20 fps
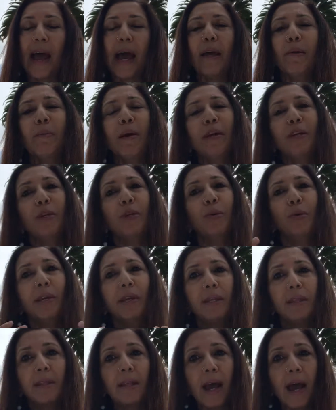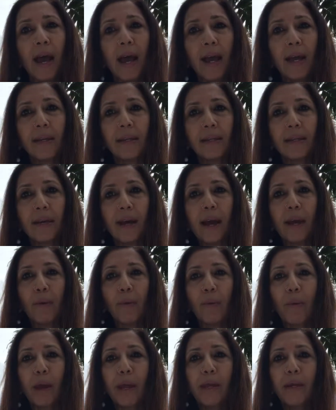And by doing that, I
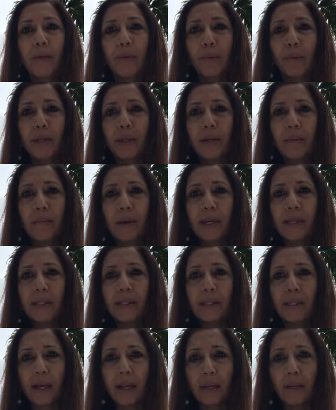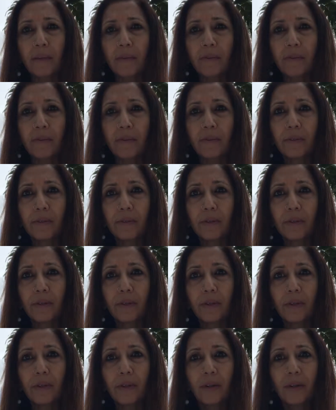went within myself.
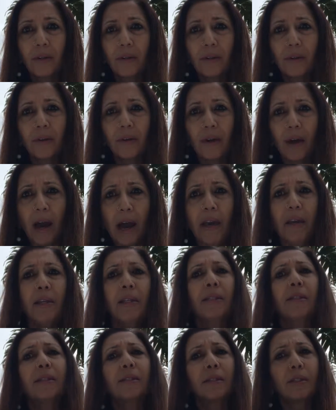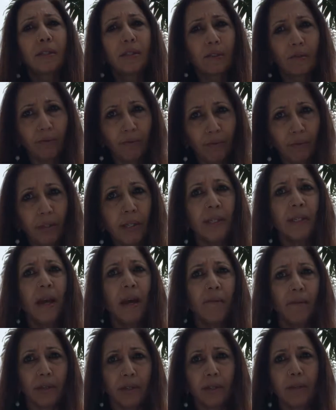I
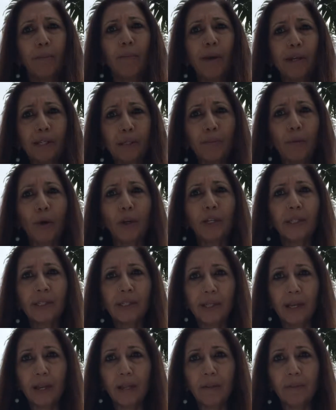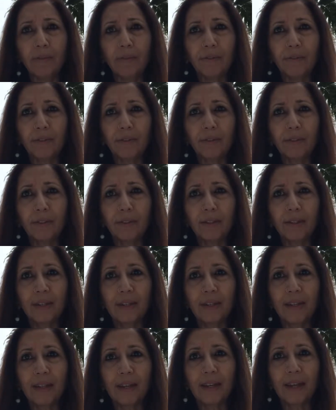discovered my smaller self.
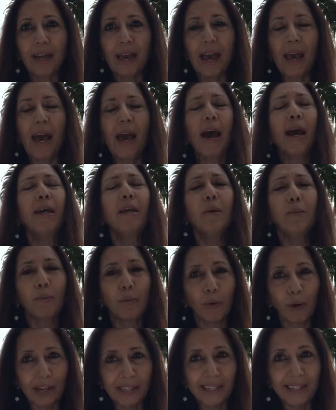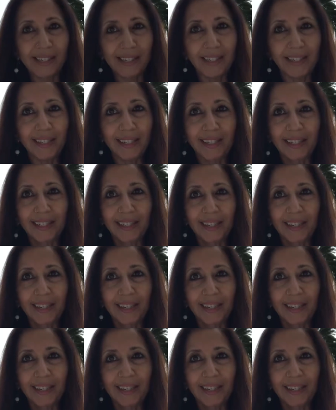I embraced it.